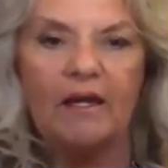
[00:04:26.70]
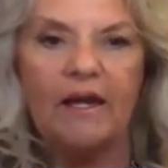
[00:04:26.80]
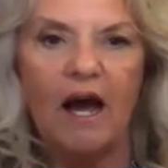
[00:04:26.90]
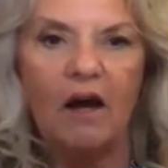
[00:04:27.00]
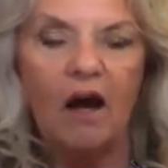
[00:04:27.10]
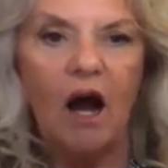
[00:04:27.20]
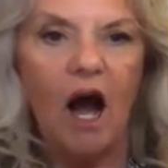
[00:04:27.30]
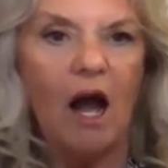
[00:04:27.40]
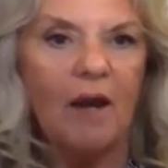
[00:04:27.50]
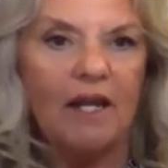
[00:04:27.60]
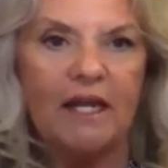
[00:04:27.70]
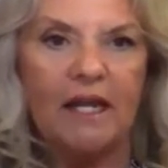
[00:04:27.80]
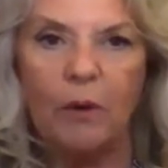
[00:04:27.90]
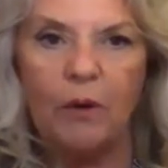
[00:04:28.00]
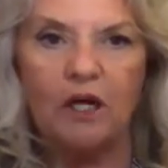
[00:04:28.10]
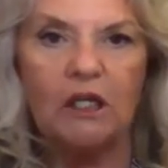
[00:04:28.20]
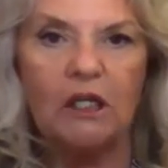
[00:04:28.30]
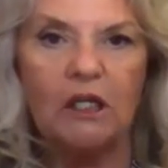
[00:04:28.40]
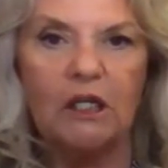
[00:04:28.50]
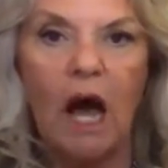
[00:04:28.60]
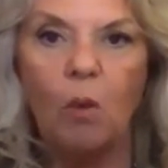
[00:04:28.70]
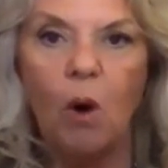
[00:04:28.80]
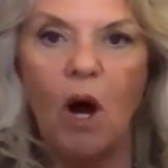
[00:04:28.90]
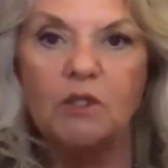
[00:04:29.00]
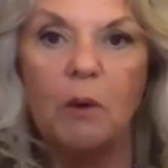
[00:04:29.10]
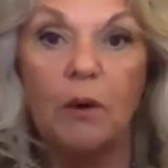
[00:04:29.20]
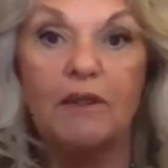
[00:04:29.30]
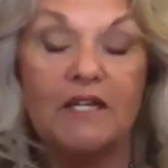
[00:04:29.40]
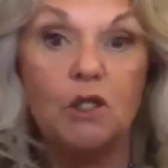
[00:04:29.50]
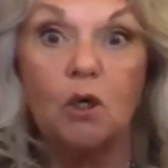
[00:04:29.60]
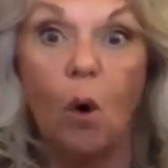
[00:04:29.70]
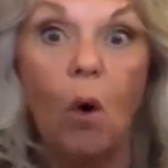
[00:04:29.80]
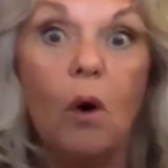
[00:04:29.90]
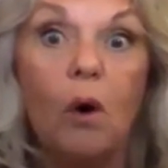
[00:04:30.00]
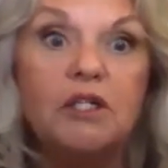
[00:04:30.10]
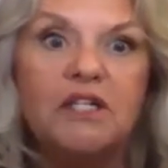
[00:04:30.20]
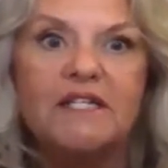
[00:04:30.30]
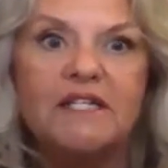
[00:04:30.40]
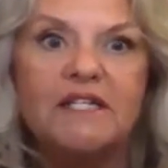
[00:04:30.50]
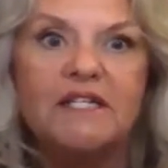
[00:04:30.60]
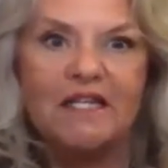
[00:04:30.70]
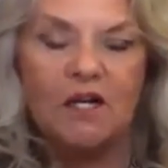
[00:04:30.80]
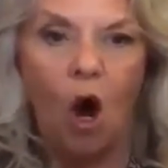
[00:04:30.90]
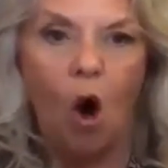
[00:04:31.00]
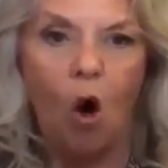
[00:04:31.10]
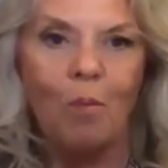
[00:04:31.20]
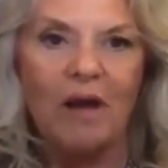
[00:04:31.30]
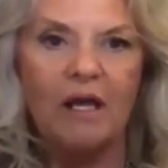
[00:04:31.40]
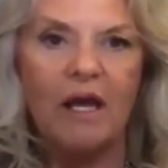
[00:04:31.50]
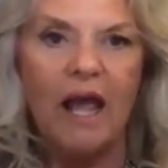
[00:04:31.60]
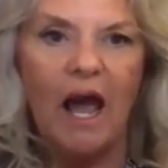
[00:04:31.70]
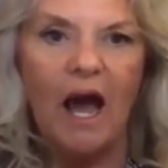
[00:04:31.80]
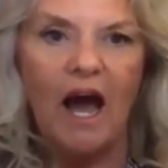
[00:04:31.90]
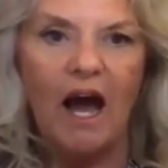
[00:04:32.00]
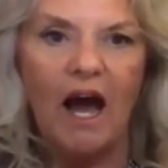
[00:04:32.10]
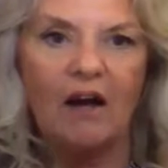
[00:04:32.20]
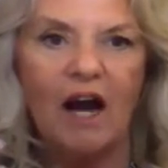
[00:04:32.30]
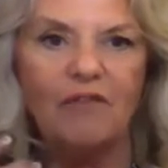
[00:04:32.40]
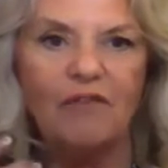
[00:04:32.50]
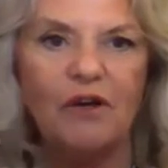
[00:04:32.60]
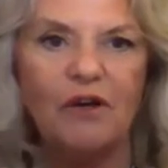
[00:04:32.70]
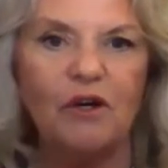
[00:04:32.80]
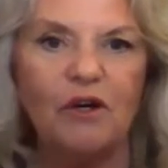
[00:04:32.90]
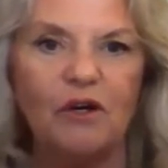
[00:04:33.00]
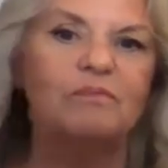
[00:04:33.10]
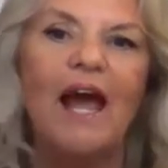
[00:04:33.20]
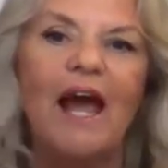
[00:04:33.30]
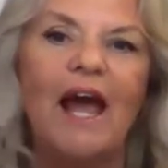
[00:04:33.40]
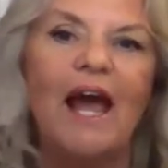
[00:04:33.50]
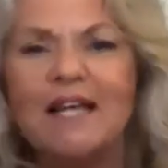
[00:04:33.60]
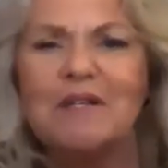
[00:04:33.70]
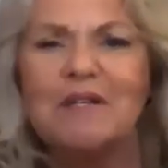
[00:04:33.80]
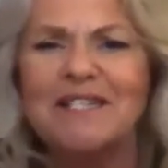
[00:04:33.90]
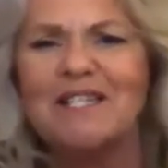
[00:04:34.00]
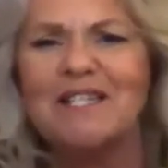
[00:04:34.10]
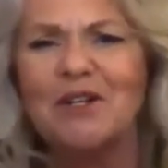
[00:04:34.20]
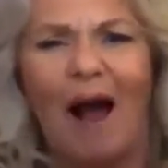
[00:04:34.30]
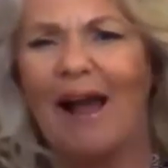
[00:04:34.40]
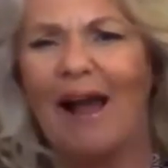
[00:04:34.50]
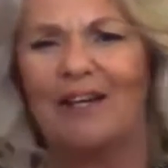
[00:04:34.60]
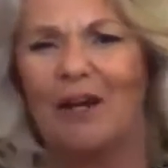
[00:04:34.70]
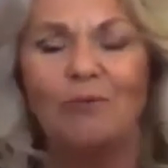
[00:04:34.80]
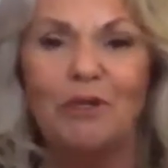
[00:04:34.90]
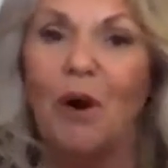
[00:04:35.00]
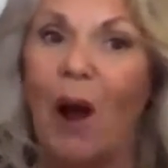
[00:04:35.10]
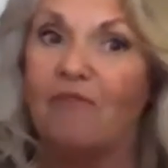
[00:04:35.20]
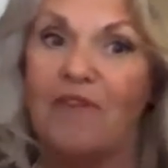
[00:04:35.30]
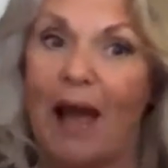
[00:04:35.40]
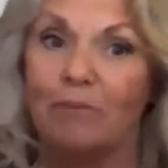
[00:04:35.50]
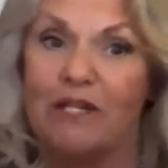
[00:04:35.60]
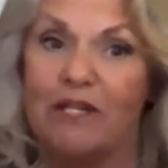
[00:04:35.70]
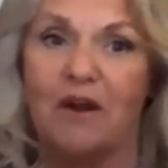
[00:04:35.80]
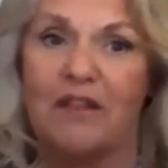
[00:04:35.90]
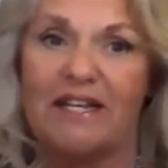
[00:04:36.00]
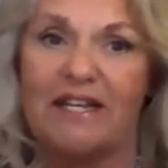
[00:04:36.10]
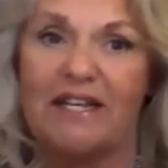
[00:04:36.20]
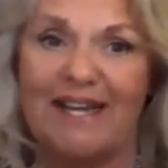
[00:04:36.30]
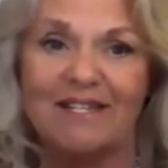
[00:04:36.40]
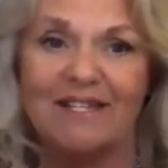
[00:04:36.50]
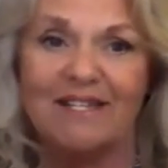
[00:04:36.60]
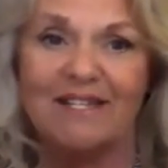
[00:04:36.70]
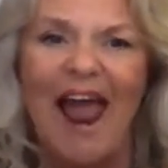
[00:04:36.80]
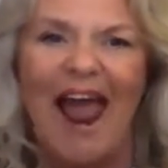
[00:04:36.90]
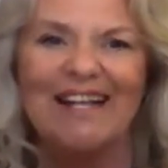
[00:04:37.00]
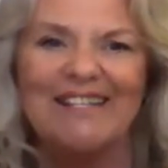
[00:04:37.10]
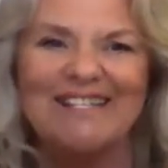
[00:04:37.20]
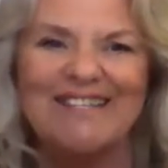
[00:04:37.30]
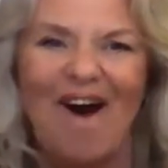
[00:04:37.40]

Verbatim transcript: And uh, I'm not kidding, we were climbing the walls. We were in this gorgeous Tuscan home uh, of her ex-husband's sister. Uh, you know, you know how families are these days. Oh, yeah.